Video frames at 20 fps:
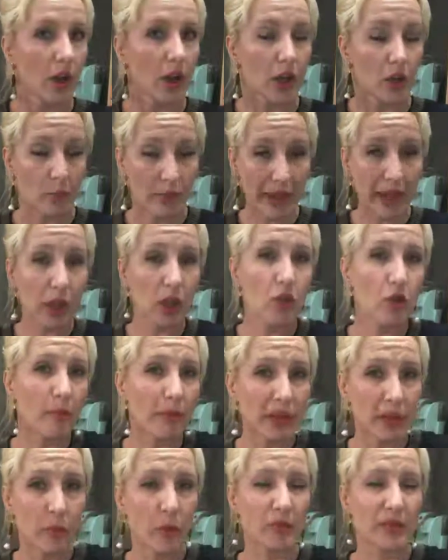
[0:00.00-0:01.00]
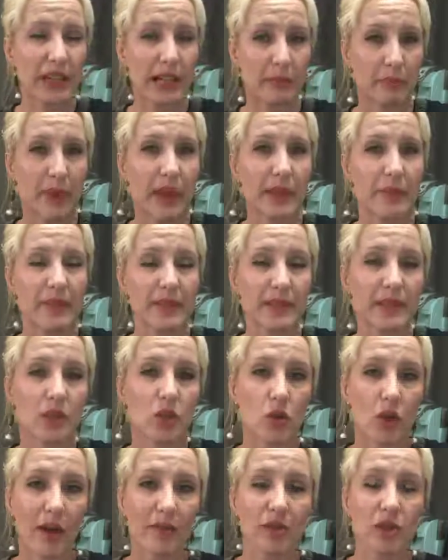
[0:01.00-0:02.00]
you're making your minimum debt payments,
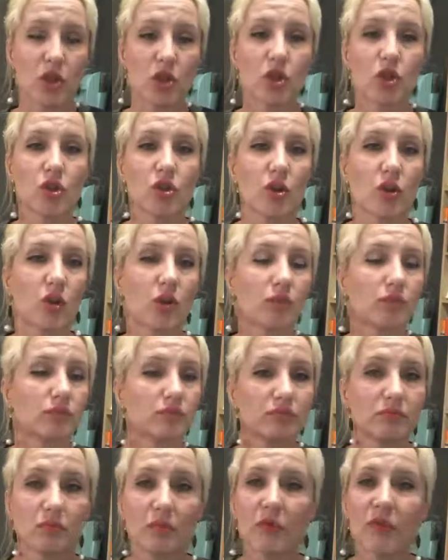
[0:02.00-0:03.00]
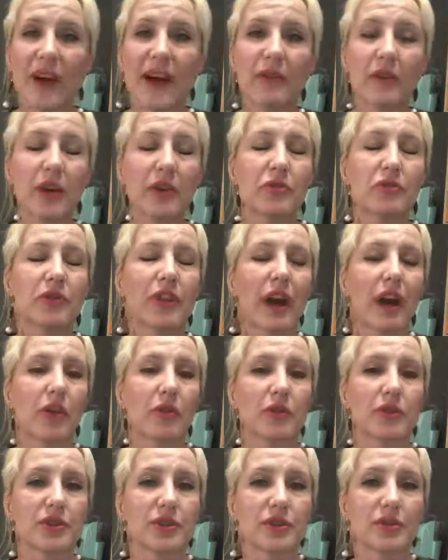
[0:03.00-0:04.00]
and you have additional
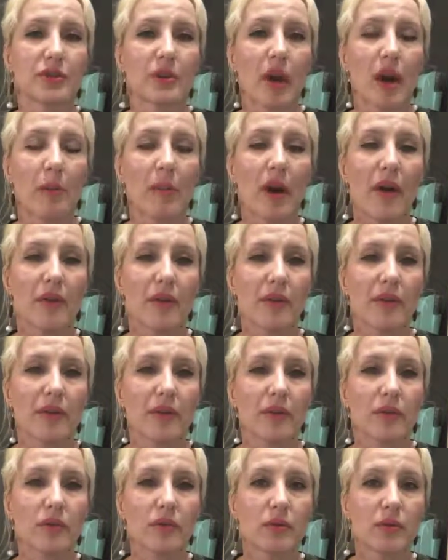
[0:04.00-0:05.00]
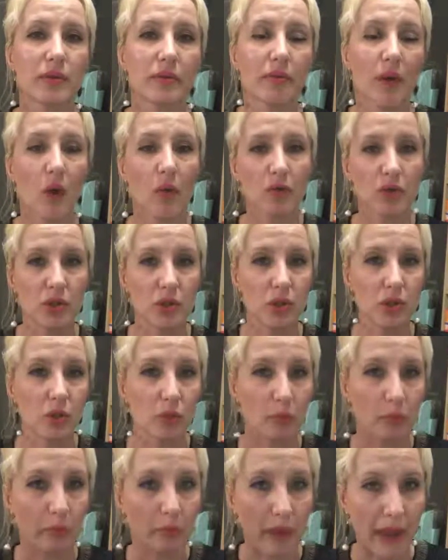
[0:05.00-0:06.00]
$500 a month to devote
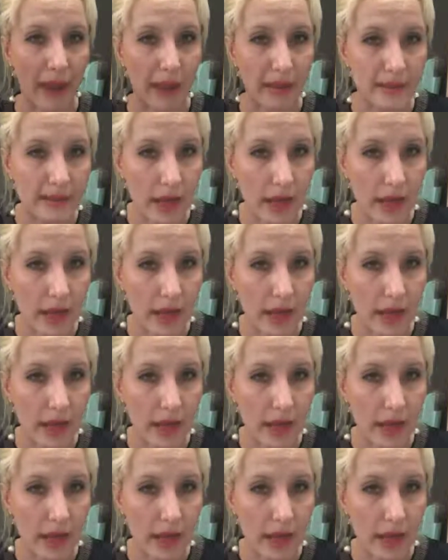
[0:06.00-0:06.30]
to paying